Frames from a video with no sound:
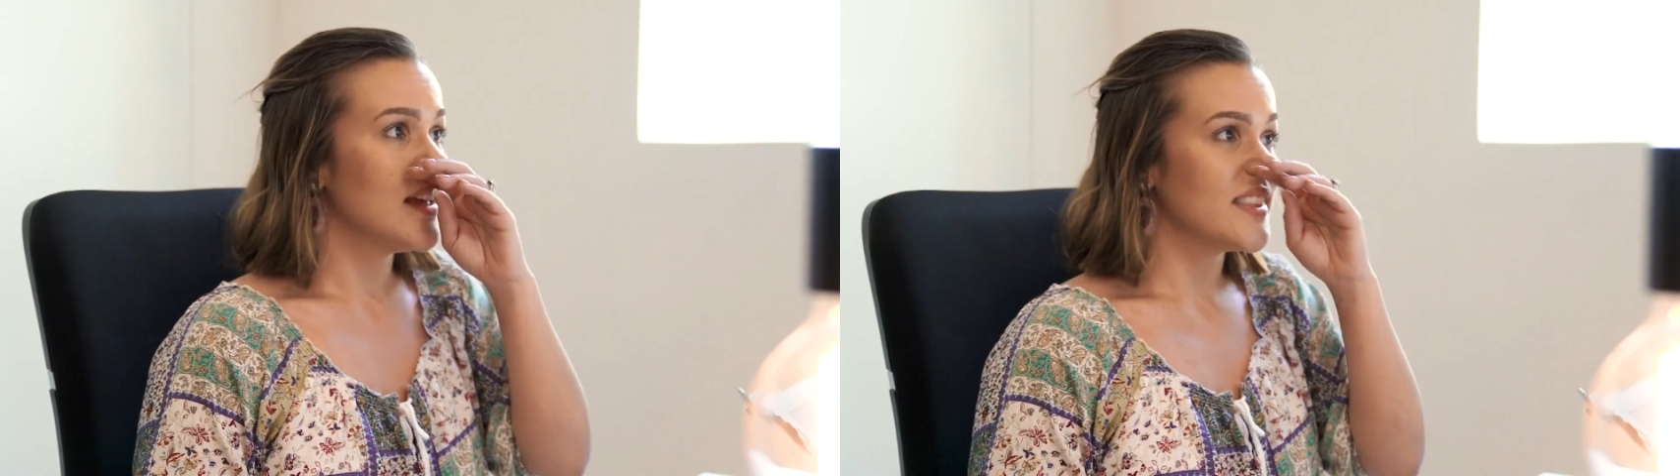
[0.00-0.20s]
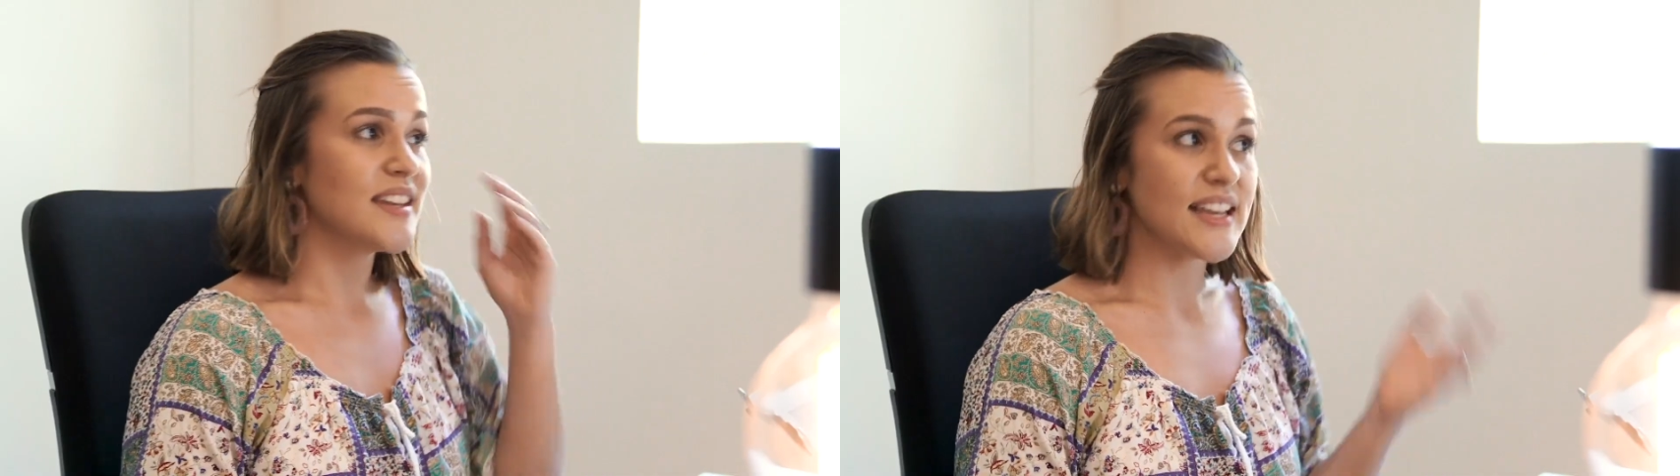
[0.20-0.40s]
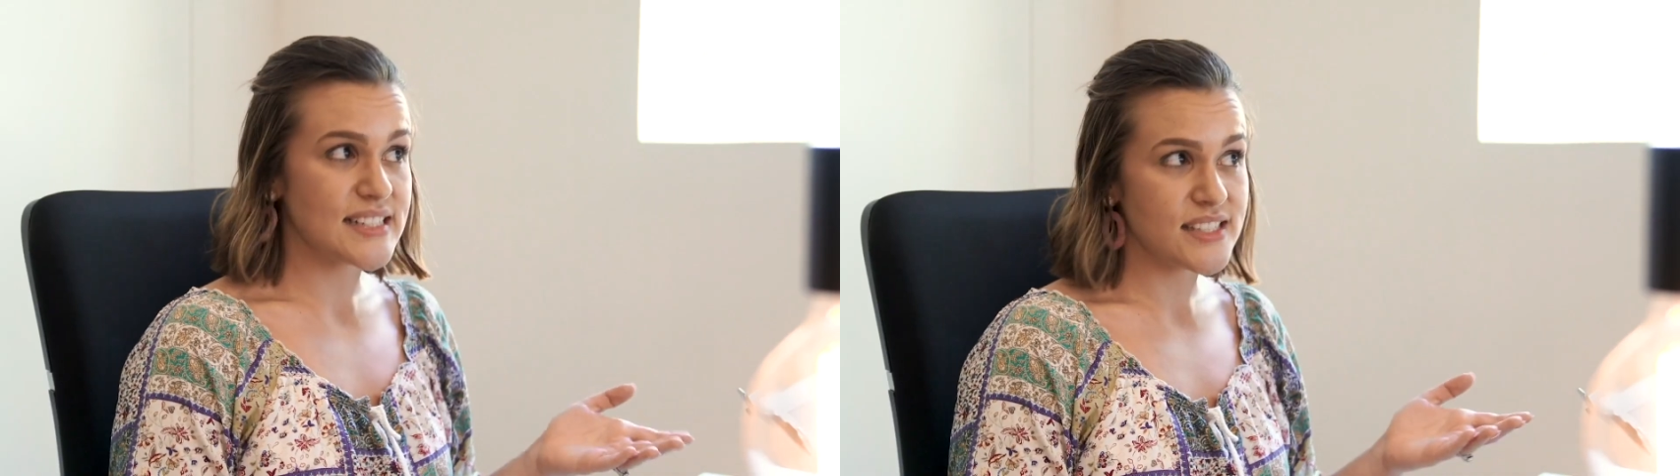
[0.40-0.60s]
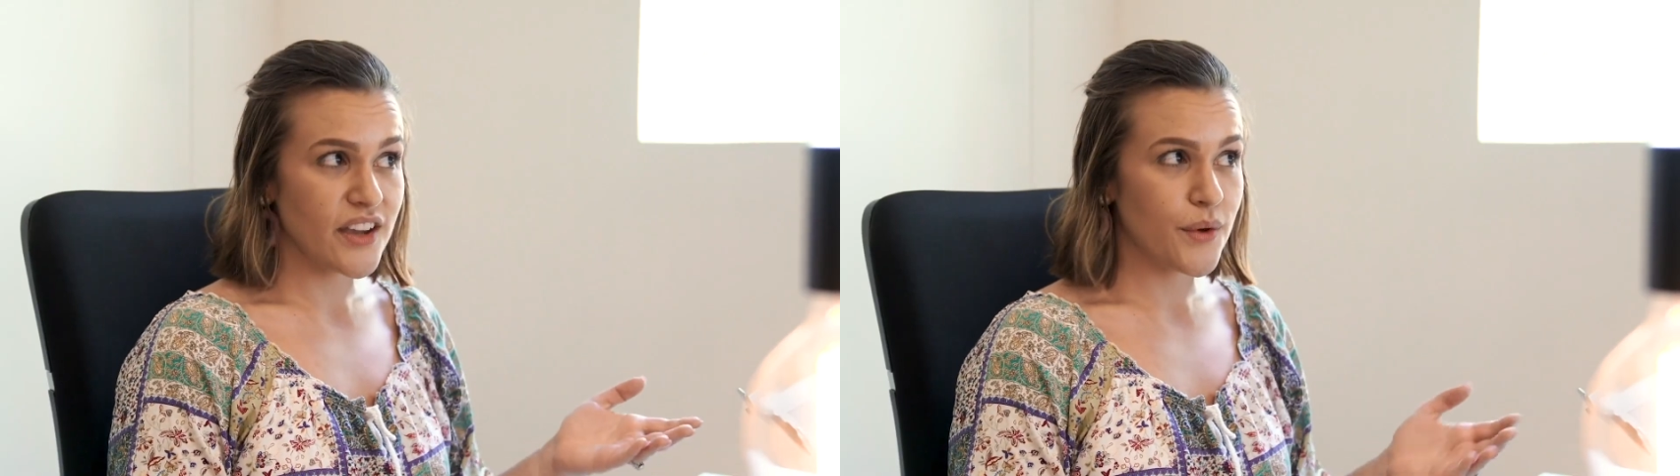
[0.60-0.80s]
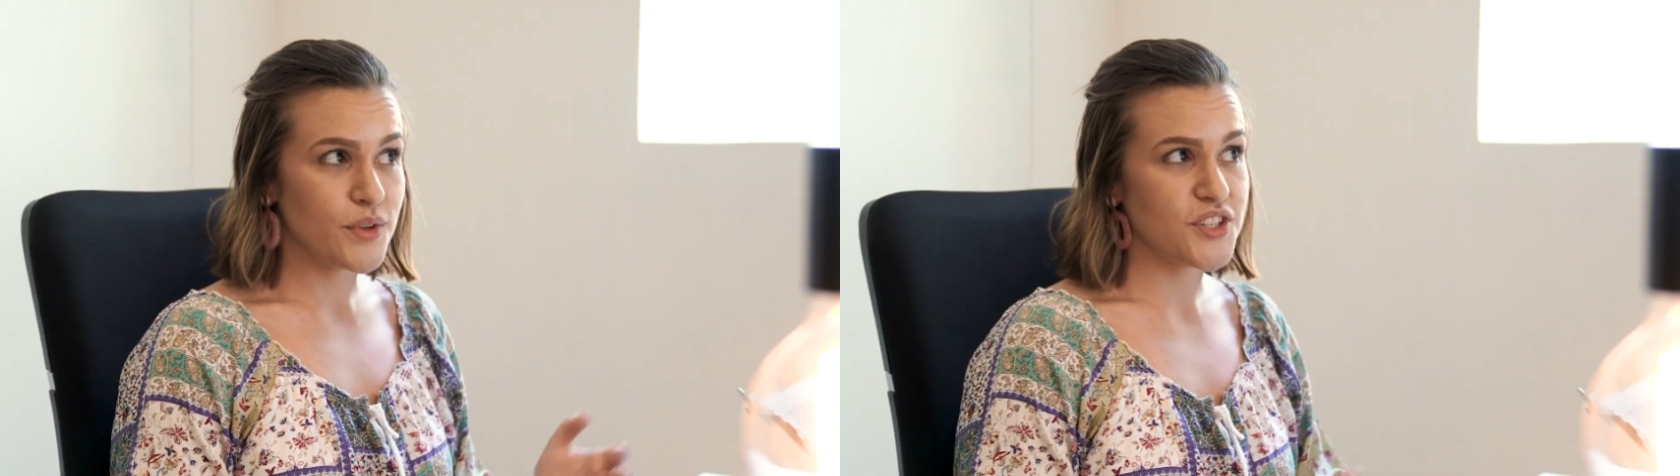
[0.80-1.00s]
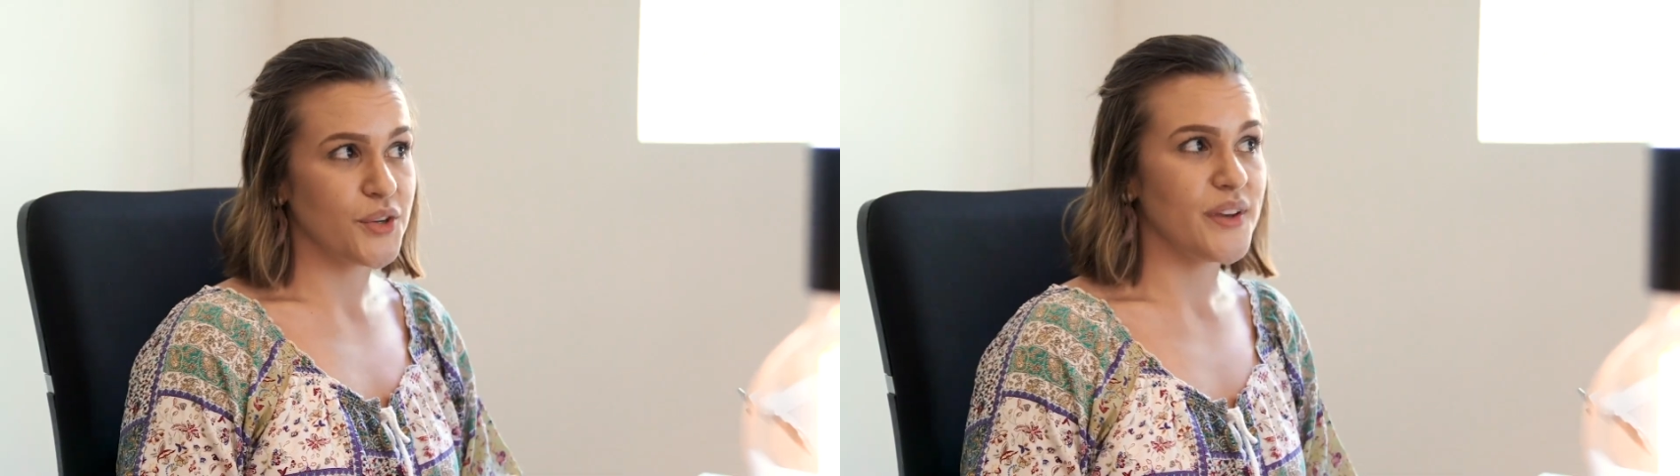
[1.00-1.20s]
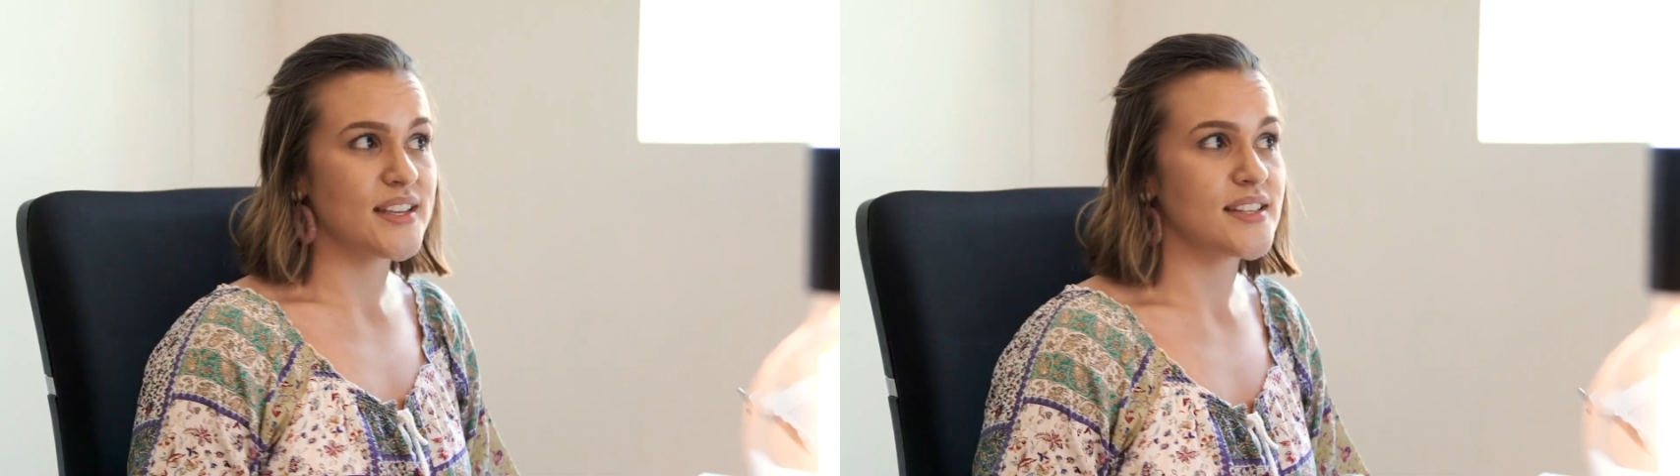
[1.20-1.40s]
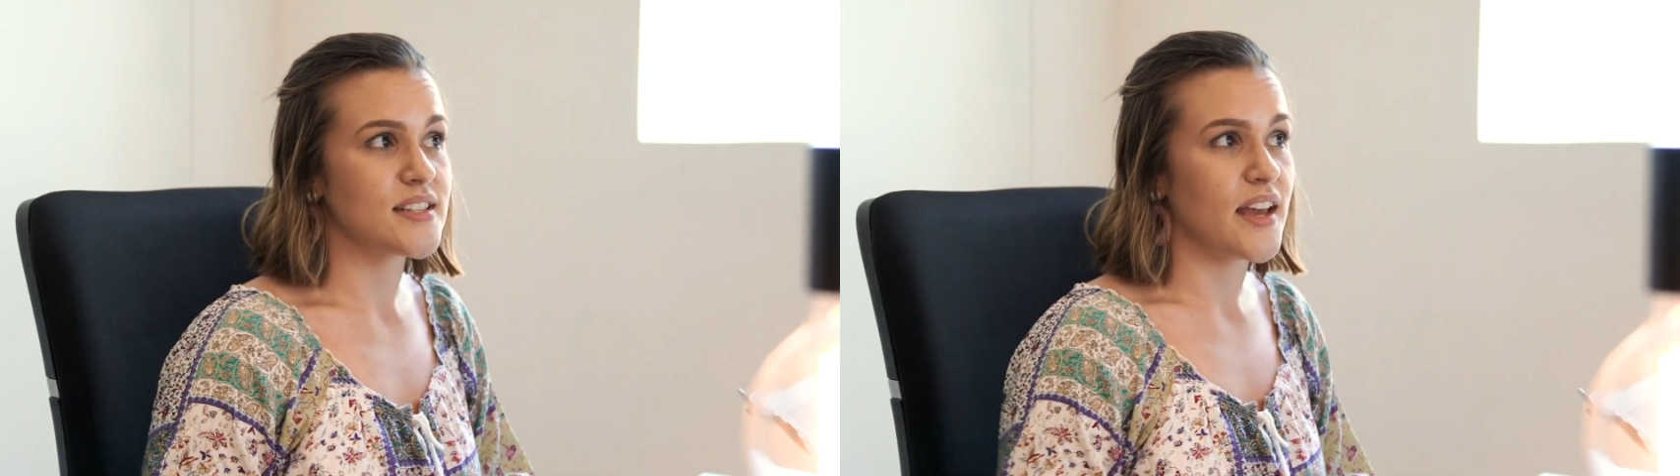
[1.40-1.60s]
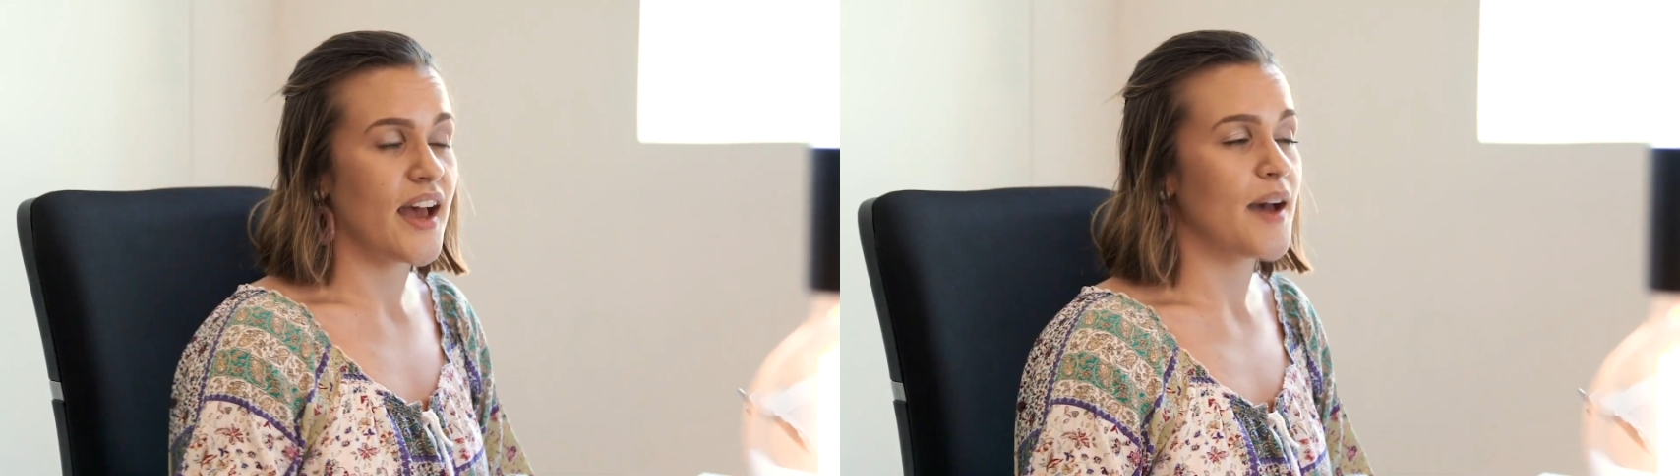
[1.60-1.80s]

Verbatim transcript: The next thing I would do is